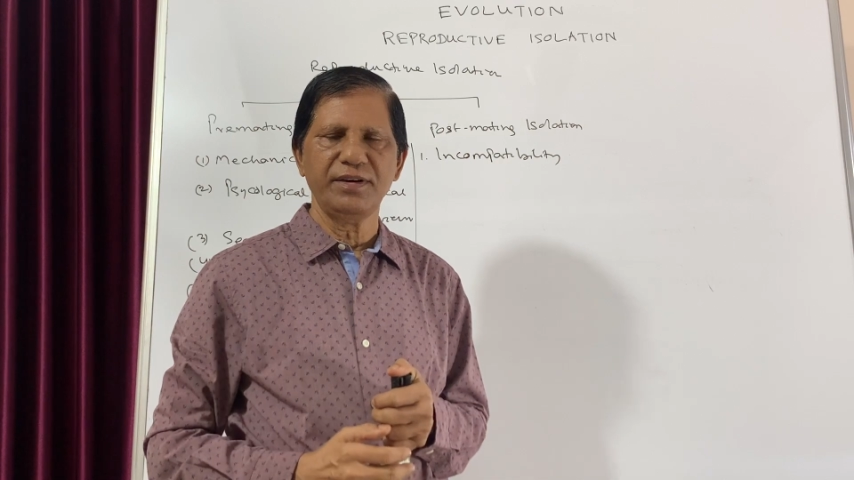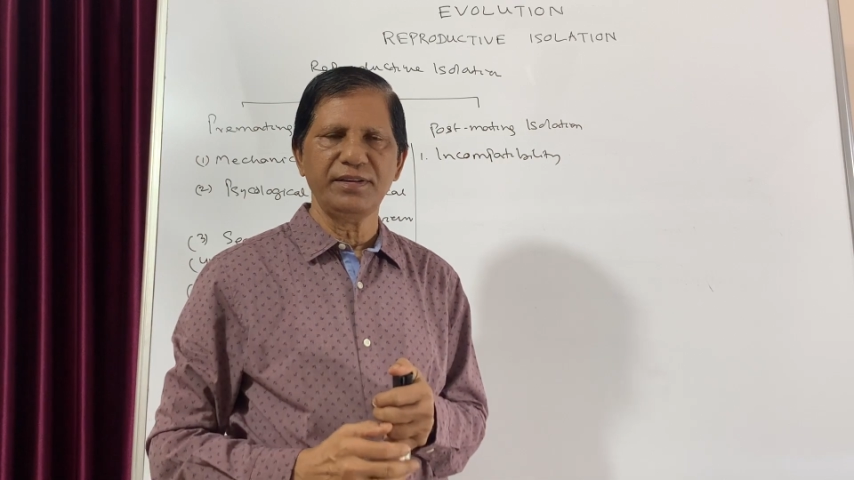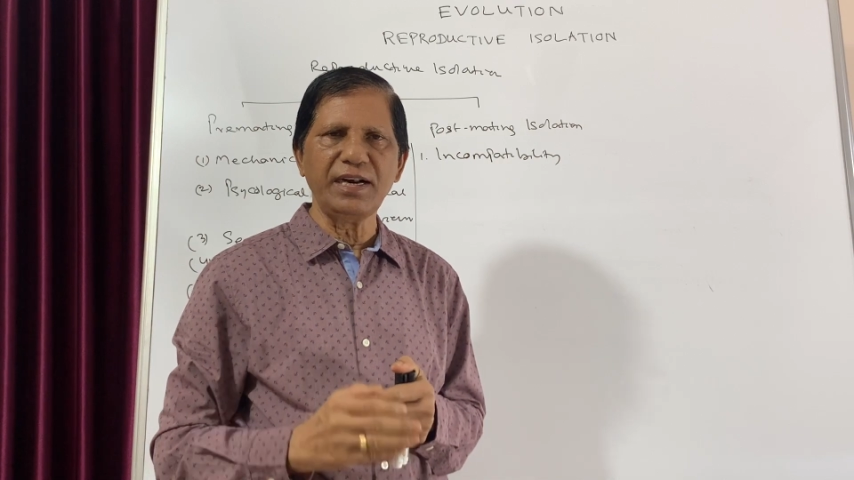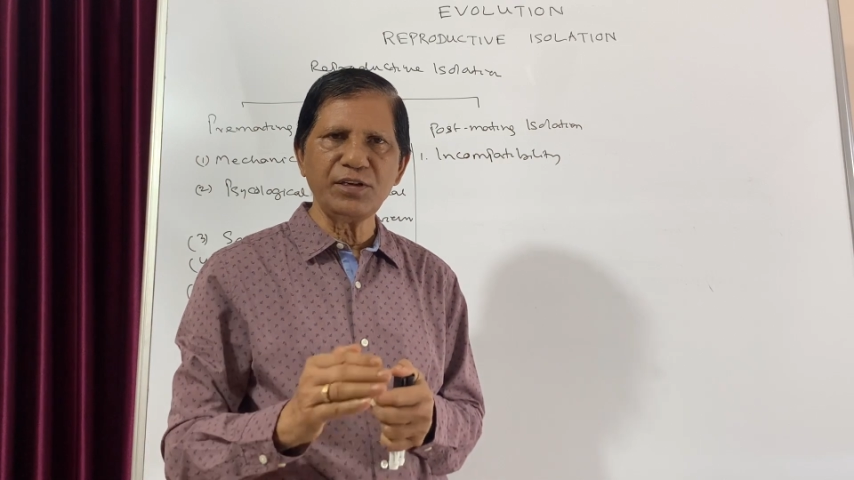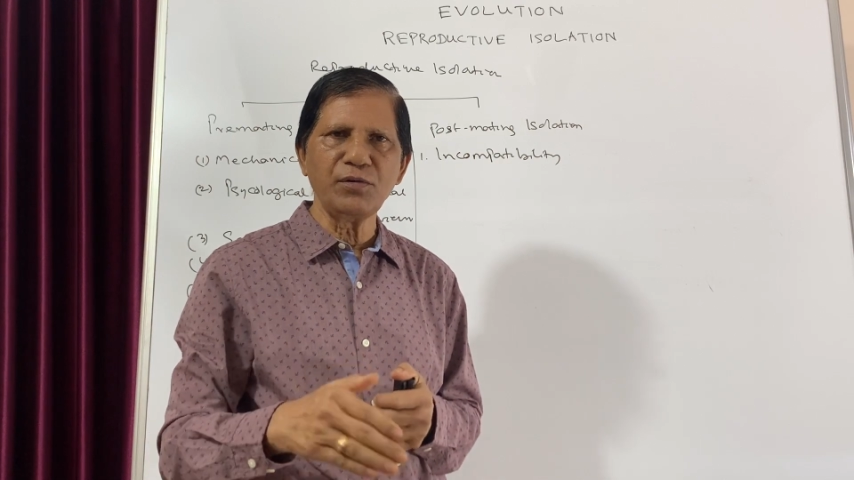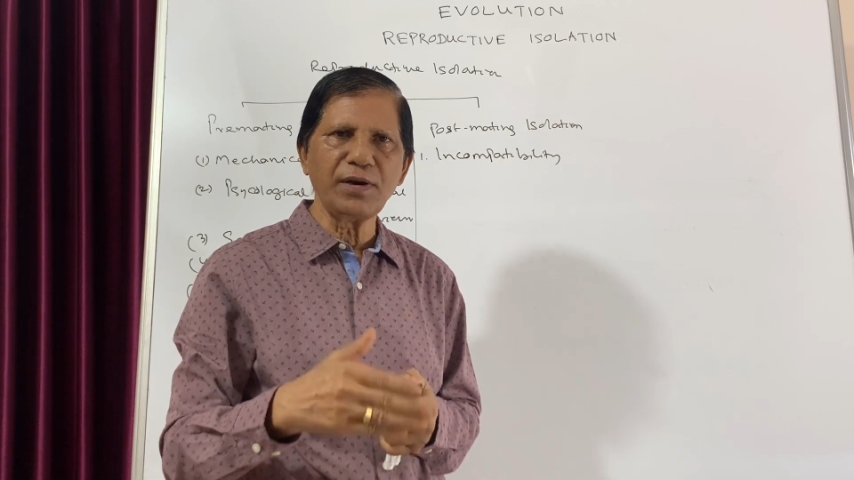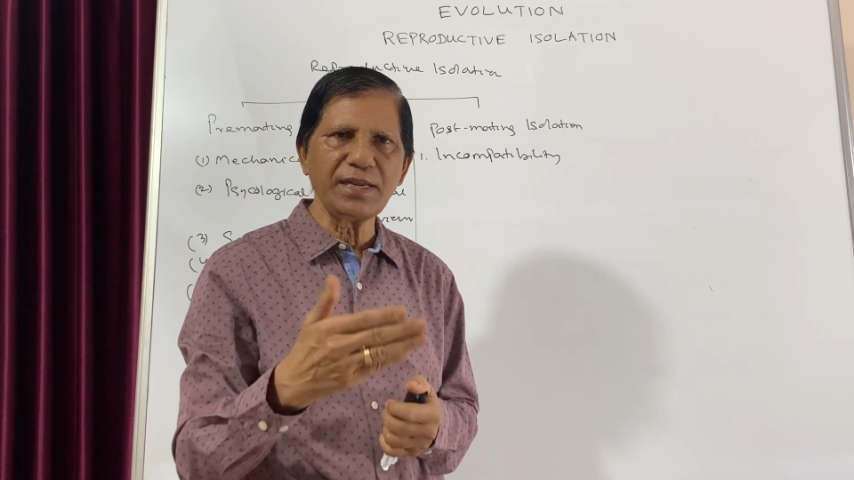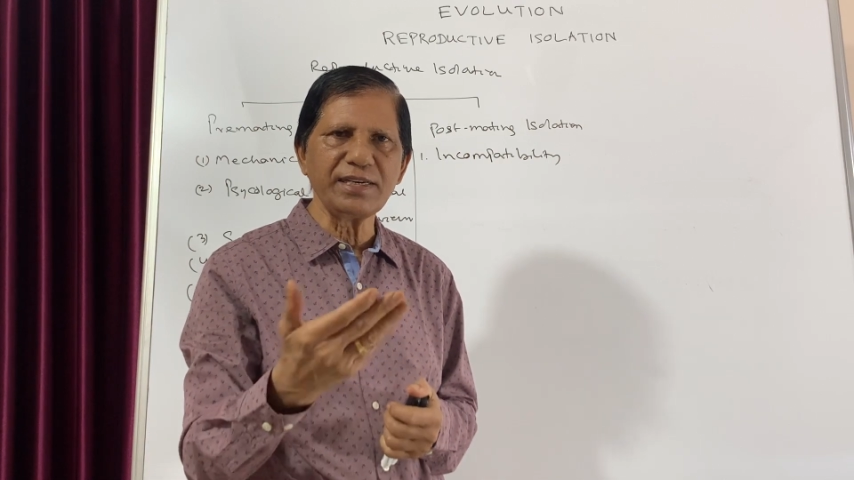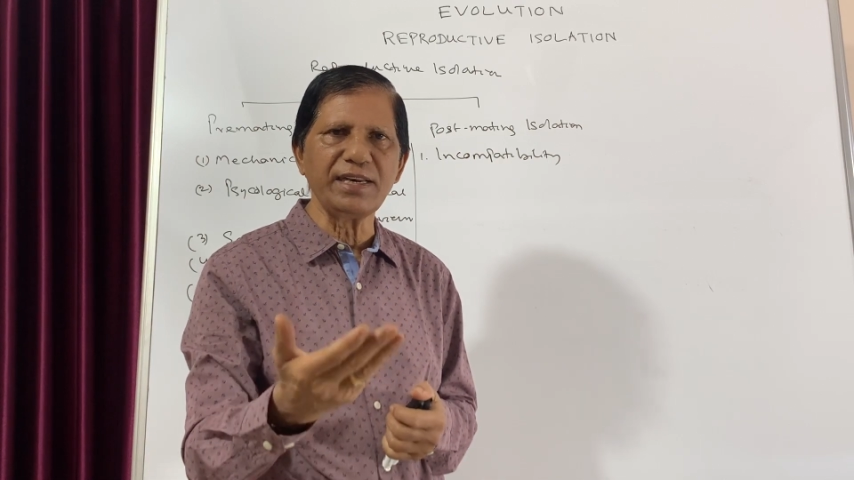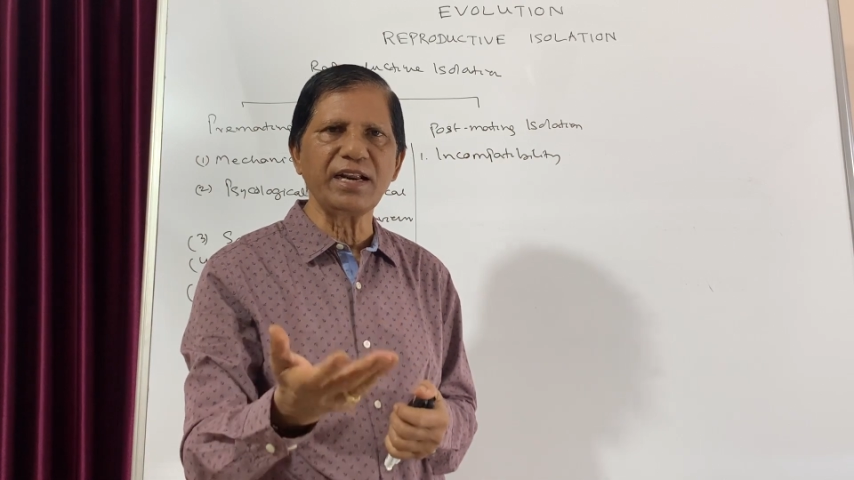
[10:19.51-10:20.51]
That is known as
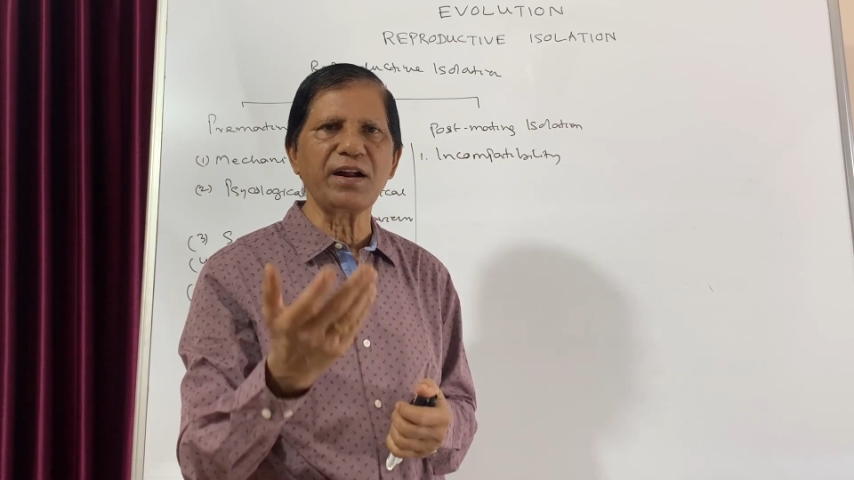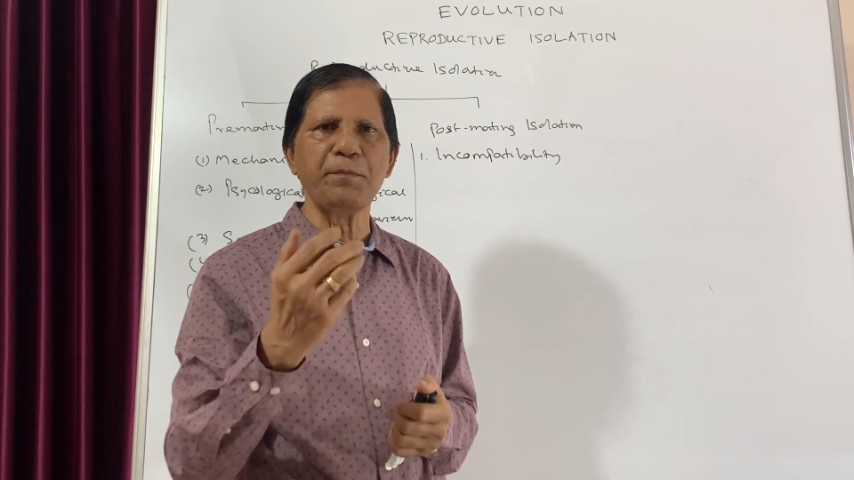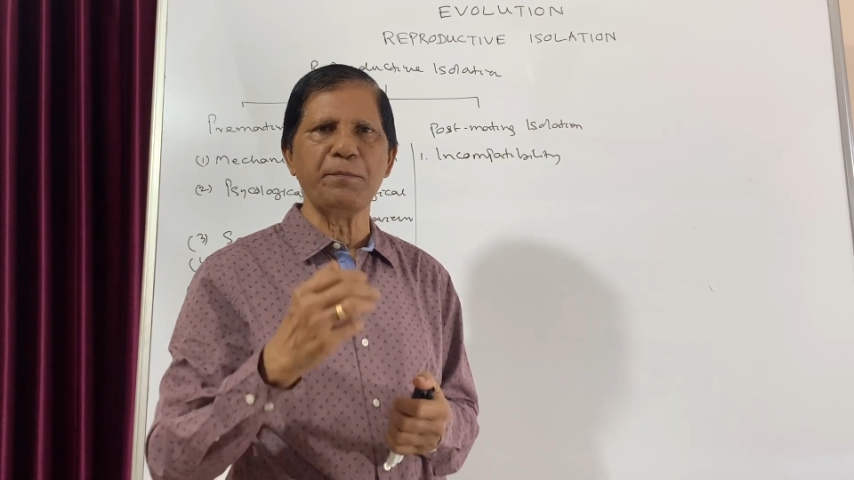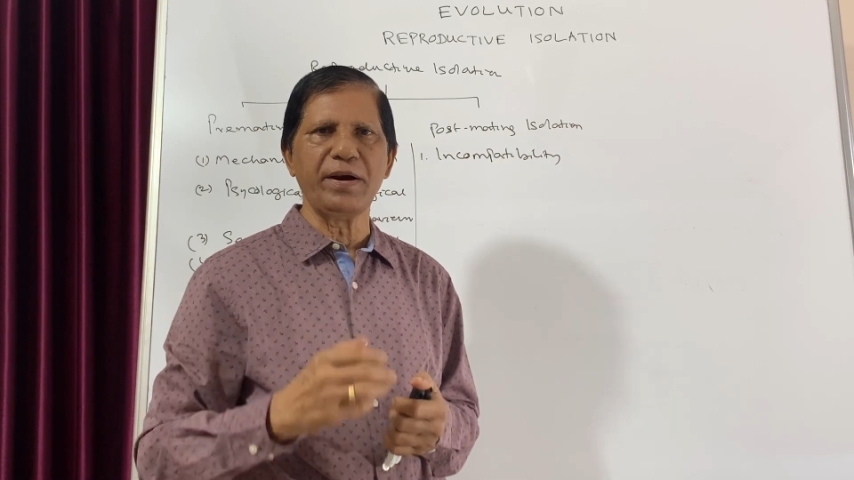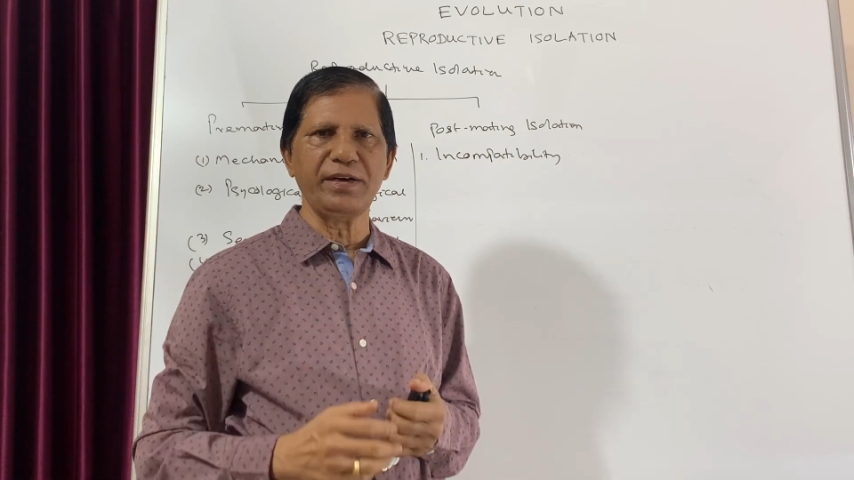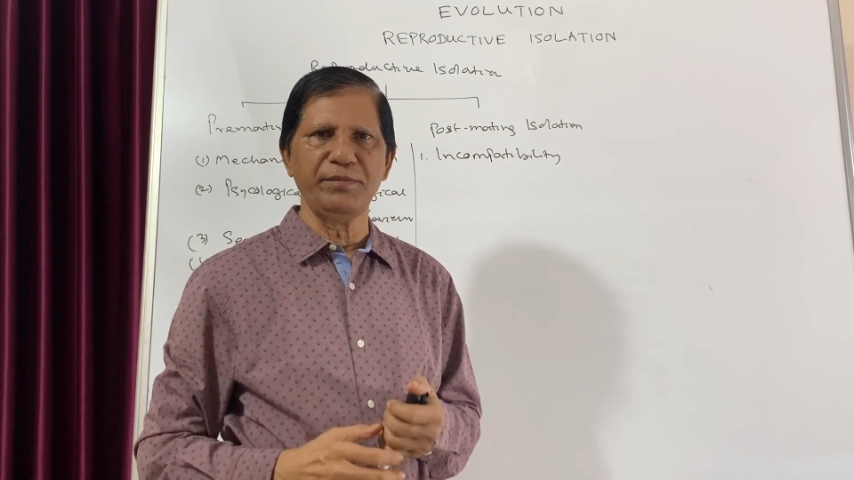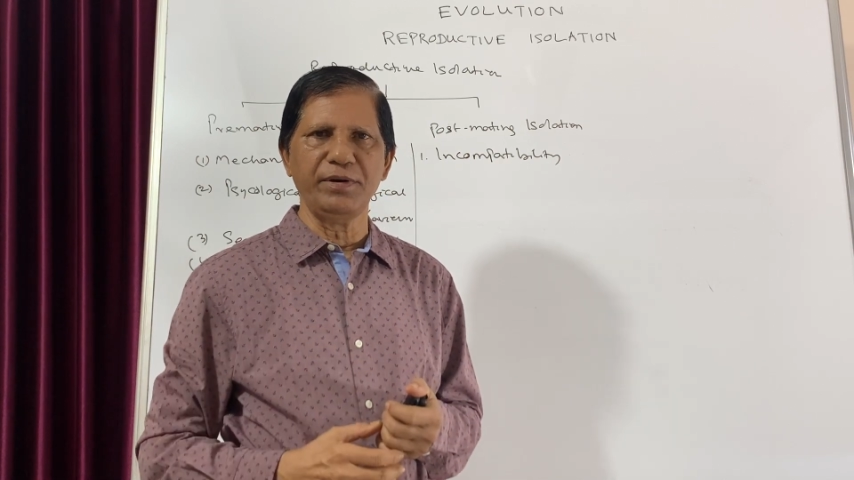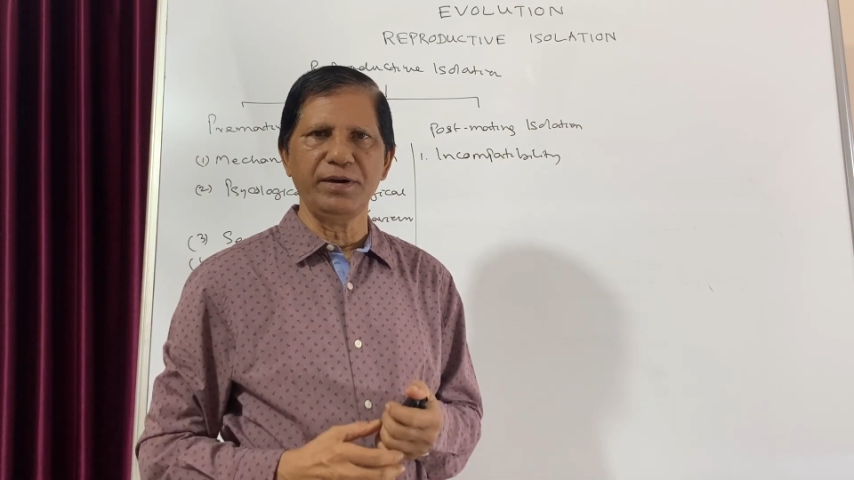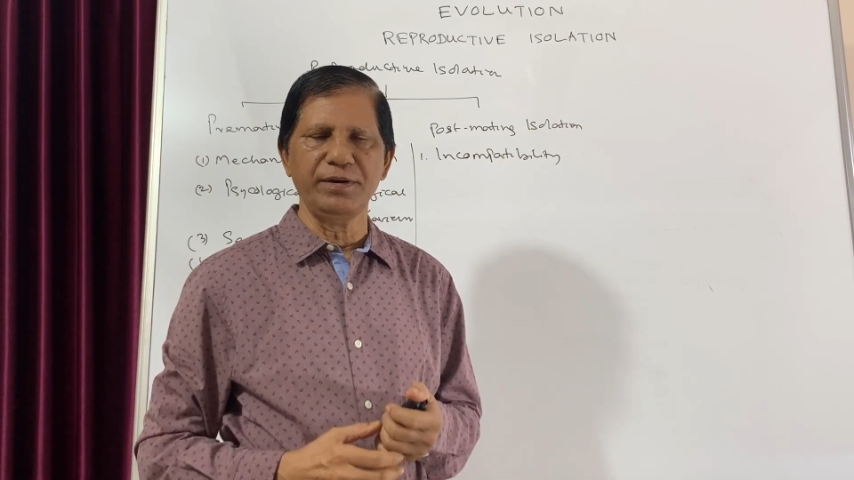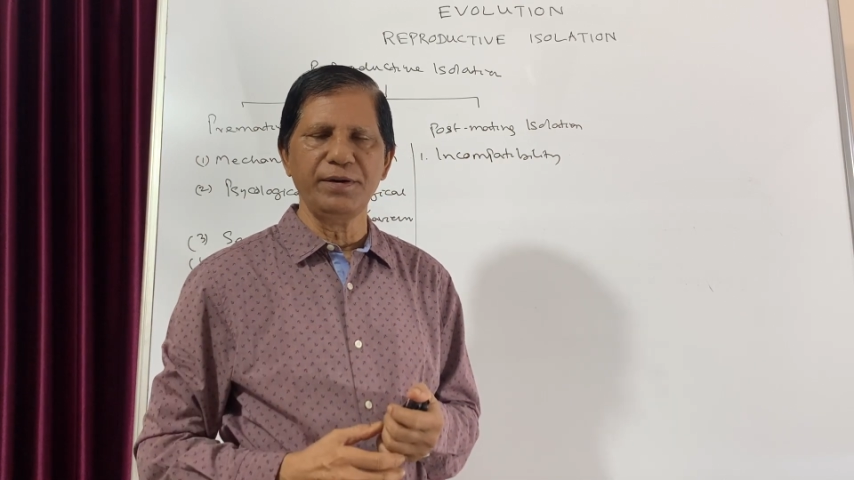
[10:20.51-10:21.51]

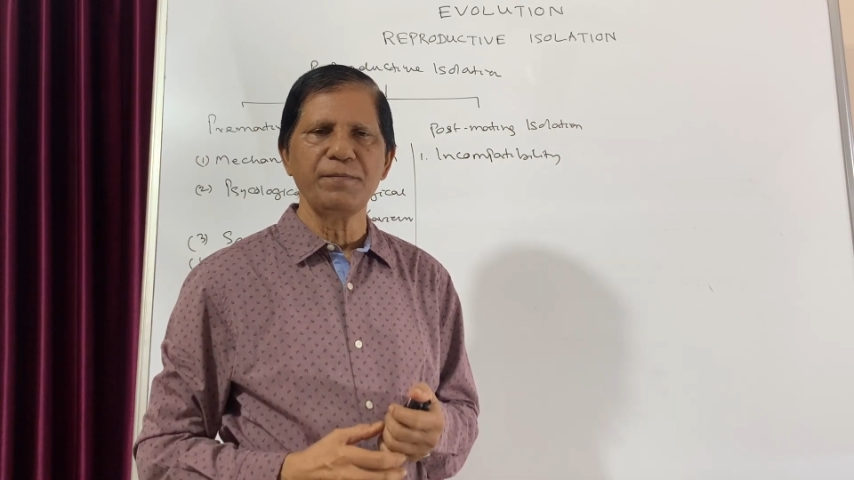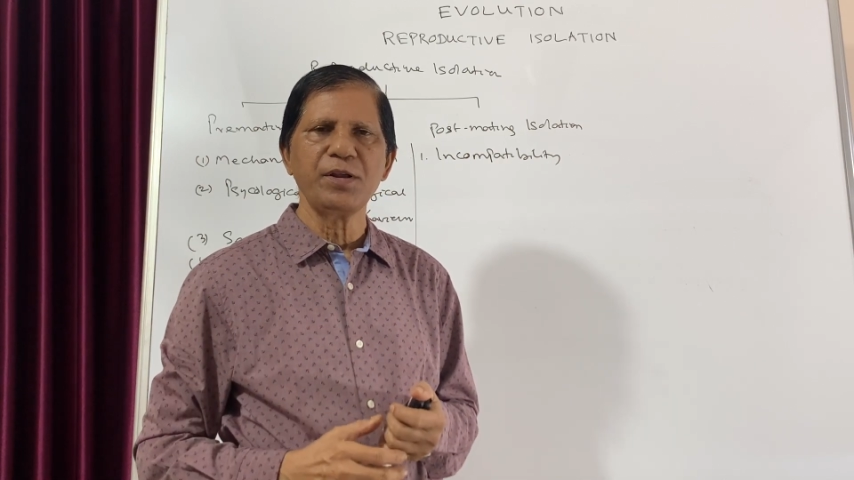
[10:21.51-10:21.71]
incompatibility.